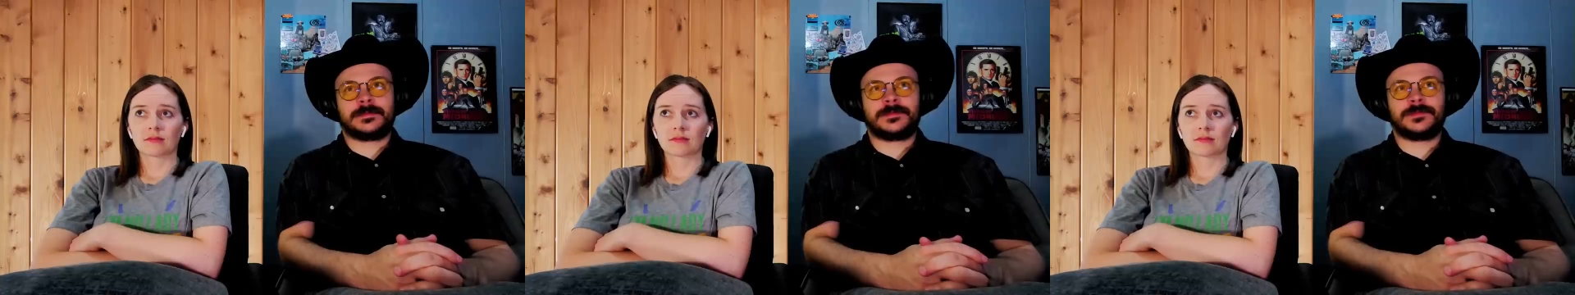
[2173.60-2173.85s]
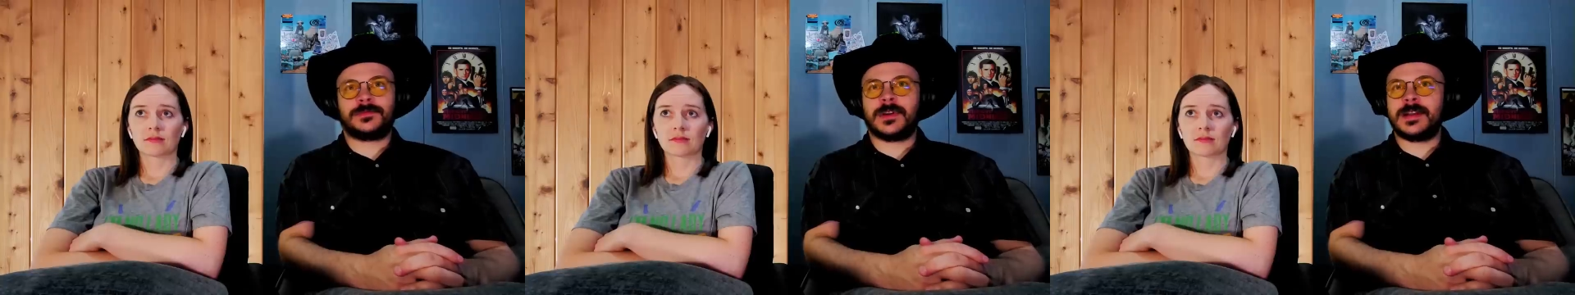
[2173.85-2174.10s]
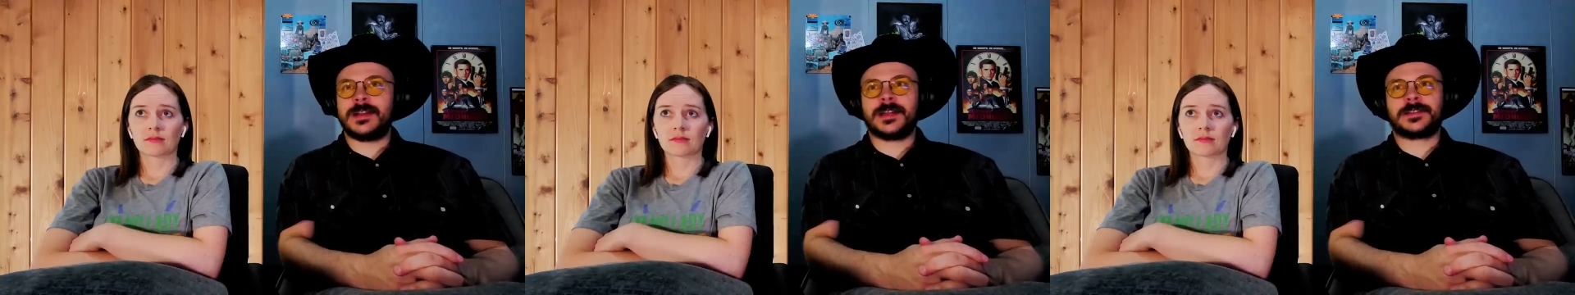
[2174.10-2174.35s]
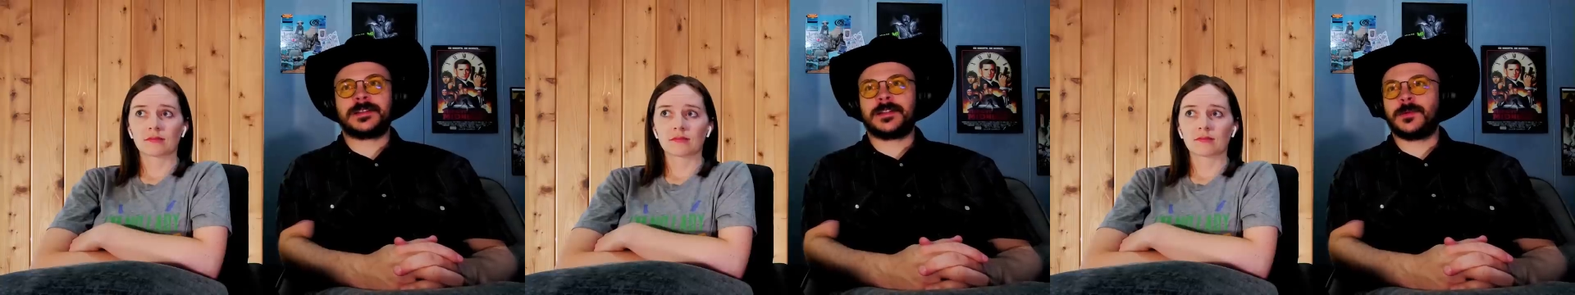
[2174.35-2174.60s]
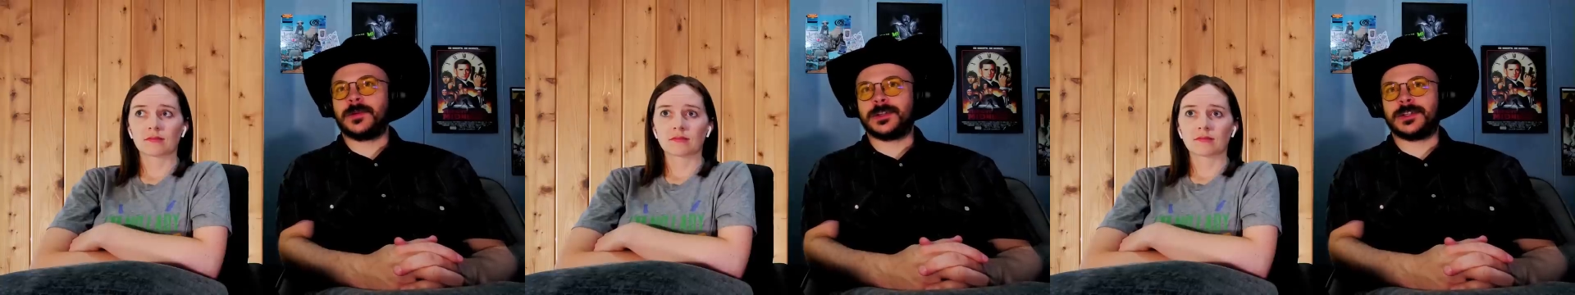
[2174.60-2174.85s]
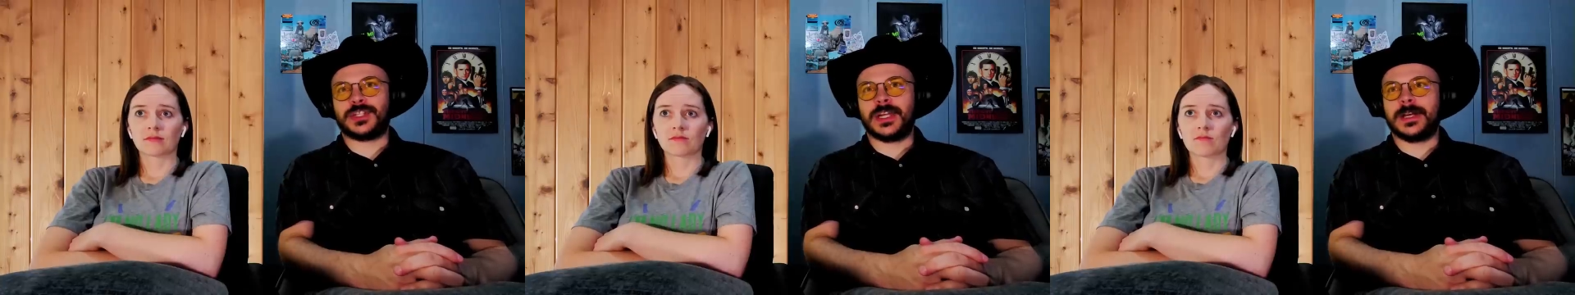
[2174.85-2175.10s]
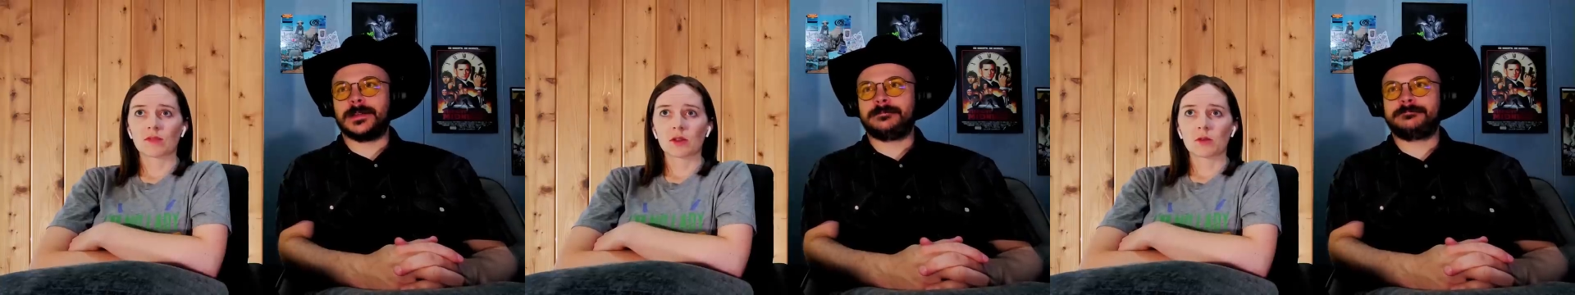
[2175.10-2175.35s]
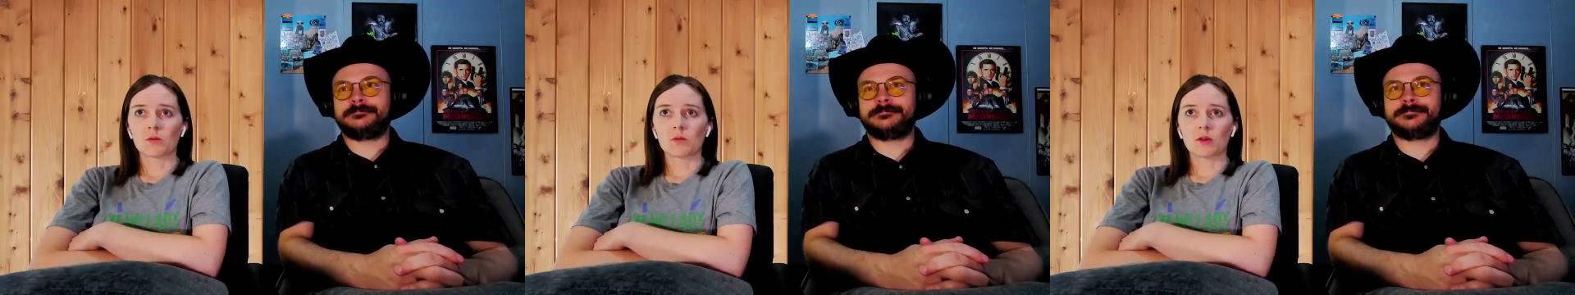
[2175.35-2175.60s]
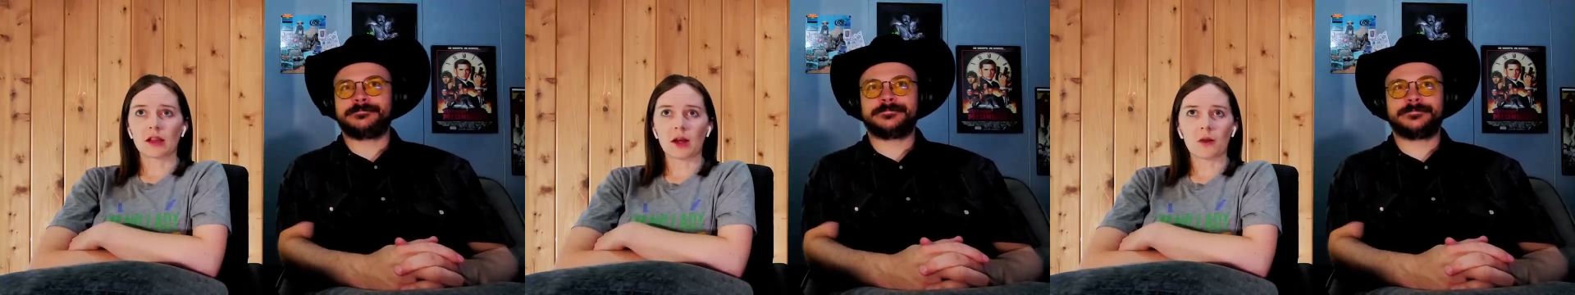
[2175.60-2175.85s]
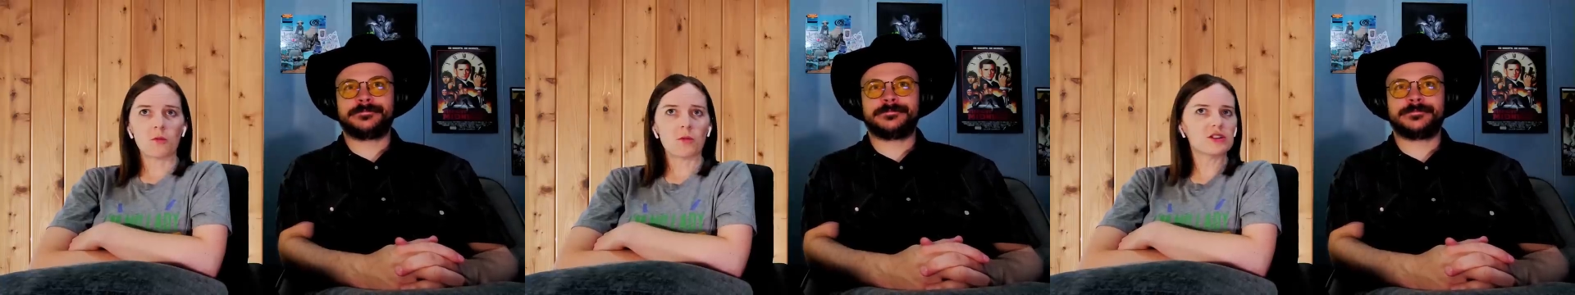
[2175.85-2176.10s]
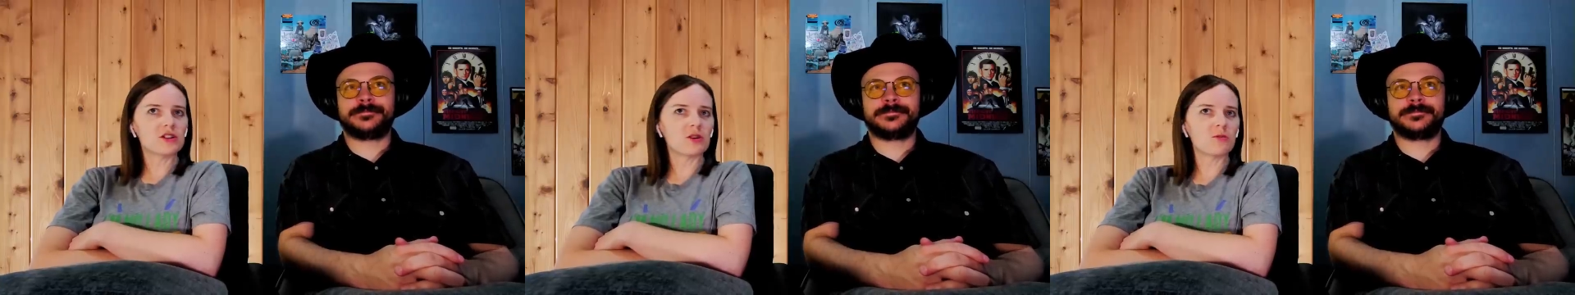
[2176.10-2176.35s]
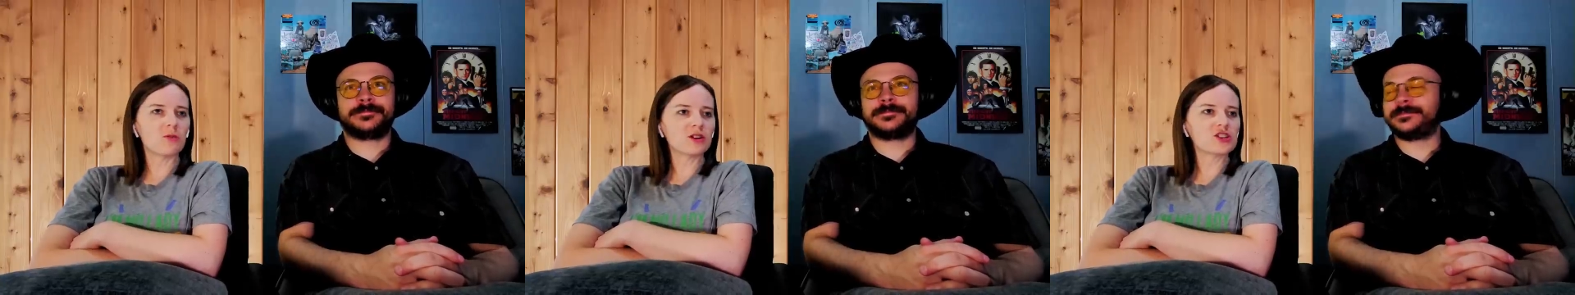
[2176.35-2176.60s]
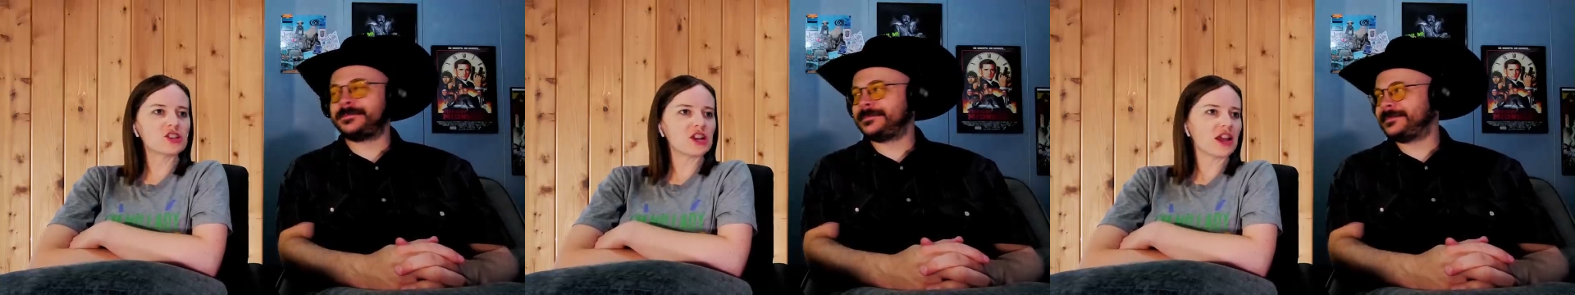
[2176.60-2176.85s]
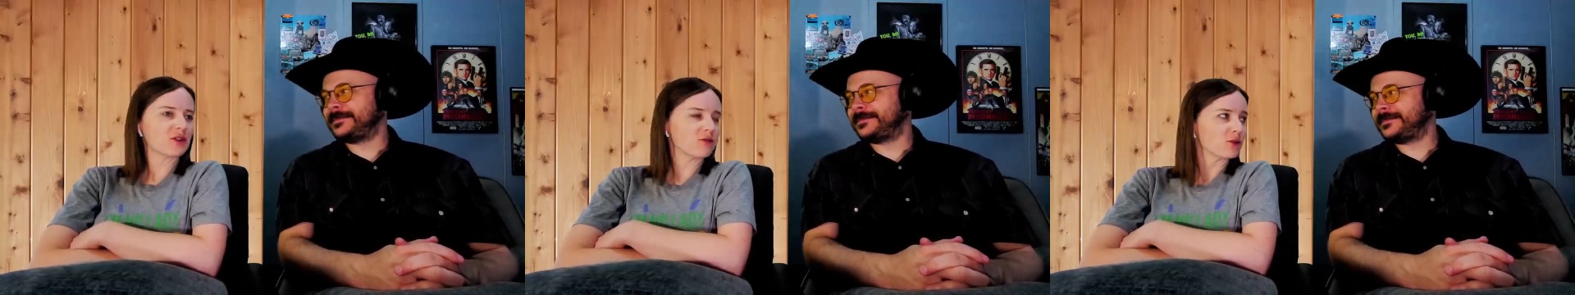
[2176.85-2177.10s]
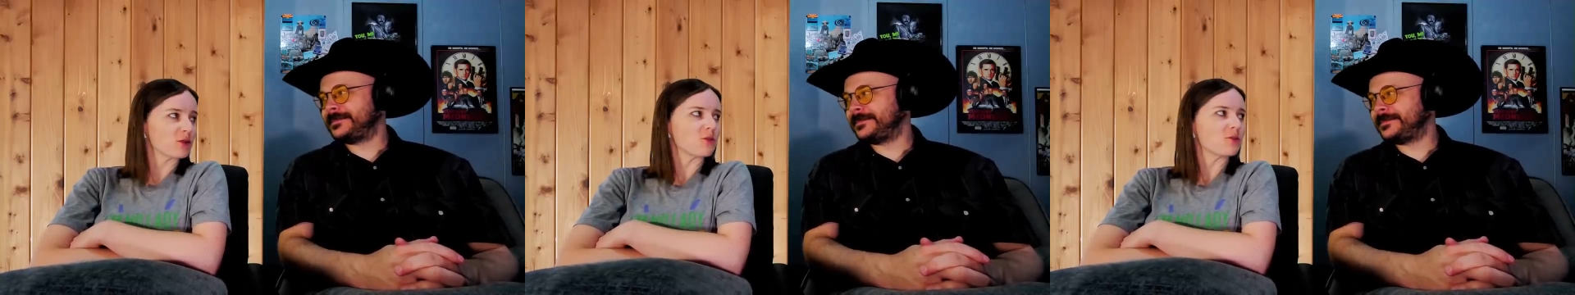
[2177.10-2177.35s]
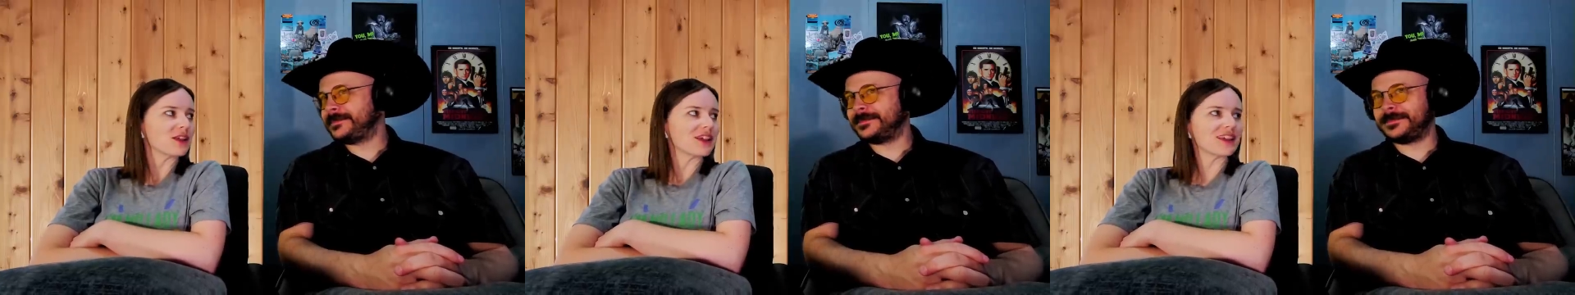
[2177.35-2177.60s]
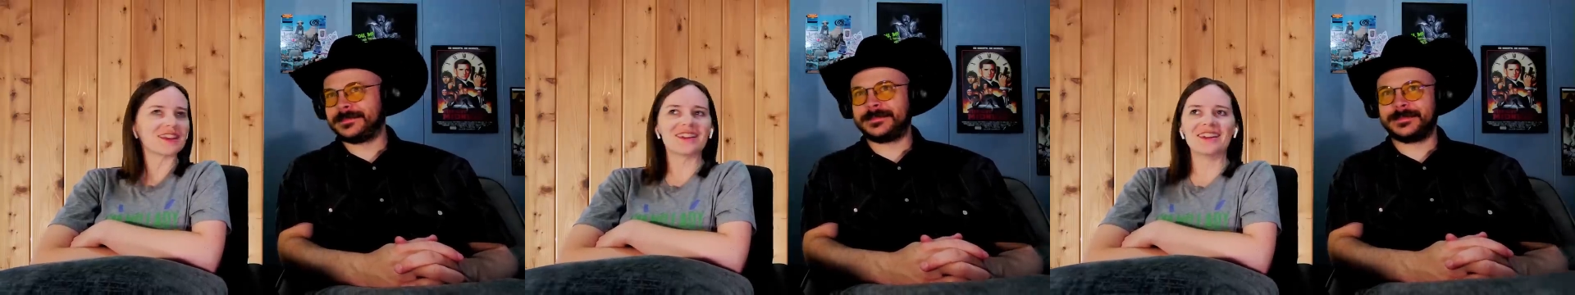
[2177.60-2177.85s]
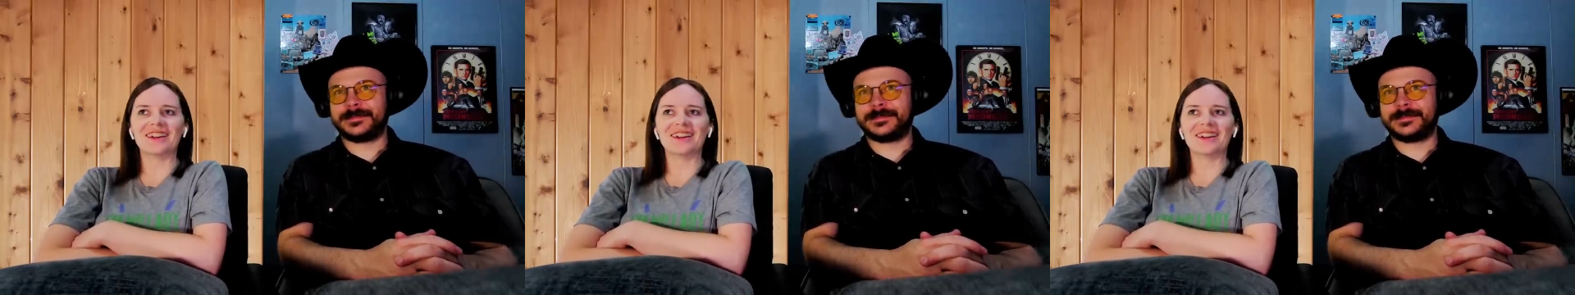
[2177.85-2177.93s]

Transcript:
Speaker 1: Right next to the woodshed.
Speaker 2: Yeah, wood shack for the win.